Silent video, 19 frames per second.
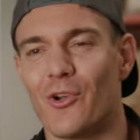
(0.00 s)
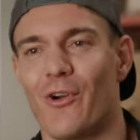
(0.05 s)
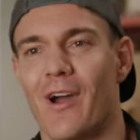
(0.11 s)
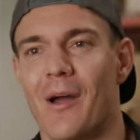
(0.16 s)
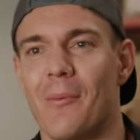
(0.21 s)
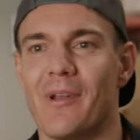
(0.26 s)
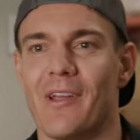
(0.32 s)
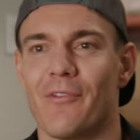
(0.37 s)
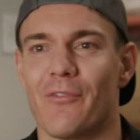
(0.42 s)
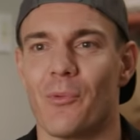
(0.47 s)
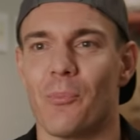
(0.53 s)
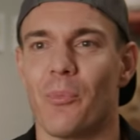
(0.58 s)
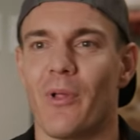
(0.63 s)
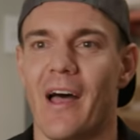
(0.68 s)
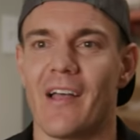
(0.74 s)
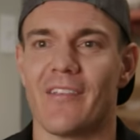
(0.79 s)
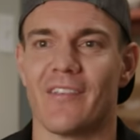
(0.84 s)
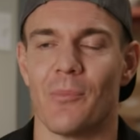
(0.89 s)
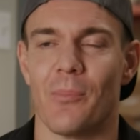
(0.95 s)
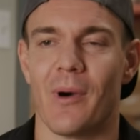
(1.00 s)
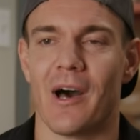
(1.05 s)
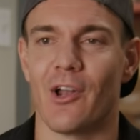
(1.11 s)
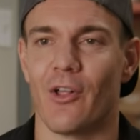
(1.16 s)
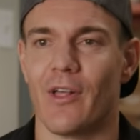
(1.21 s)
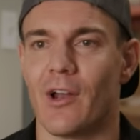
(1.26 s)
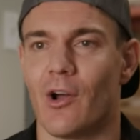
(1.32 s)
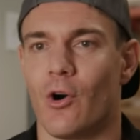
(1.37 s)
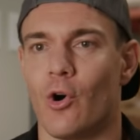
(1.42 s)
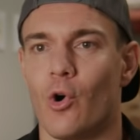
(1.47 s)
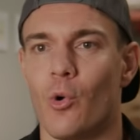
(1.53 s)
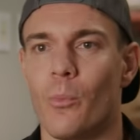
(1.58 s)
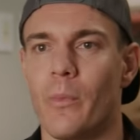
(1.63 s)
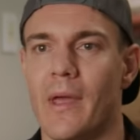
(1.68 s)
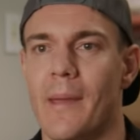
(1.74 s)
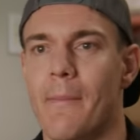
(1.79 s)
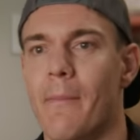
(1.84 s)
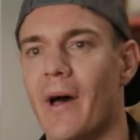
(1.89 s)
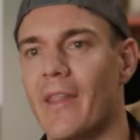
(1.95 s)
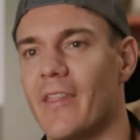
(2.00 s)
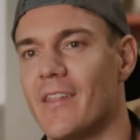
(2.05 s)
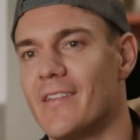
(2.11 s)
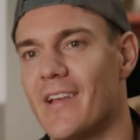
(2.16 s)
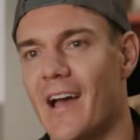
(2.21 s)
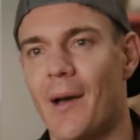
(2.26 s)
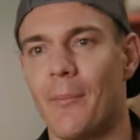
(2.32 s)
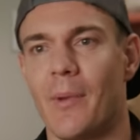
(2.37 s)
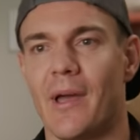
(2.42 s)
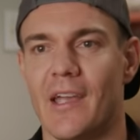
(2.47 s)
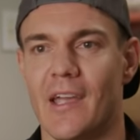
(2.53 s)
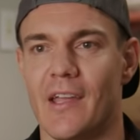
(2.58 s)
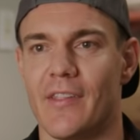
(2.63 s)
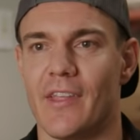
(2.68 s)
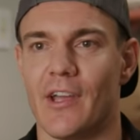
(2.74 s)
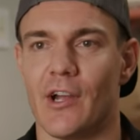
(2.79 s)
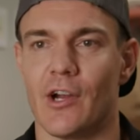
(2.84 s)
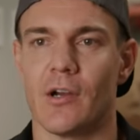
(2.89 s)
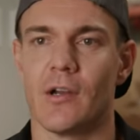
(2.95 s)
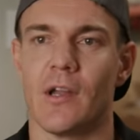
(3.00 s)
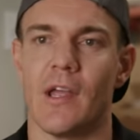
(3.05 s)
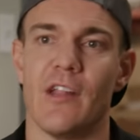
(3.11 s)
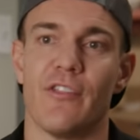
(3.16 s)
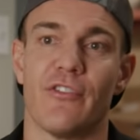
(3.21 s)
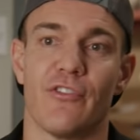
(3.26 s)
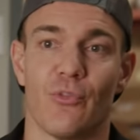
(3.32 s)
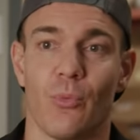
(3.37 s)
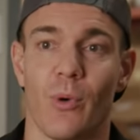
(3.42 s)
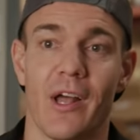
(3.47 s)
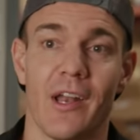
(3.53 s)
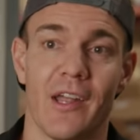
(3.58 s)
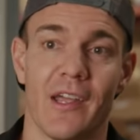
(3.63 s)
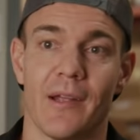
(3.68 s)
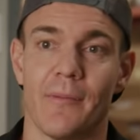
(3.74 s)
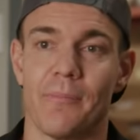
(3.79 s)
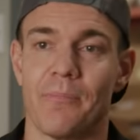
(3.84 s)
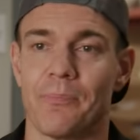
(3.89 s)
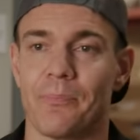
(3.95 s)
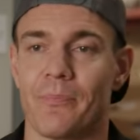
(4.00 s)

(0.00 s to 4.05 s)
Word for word: to grab a different plastic bottle at home, and by the time I get there, it's sweating.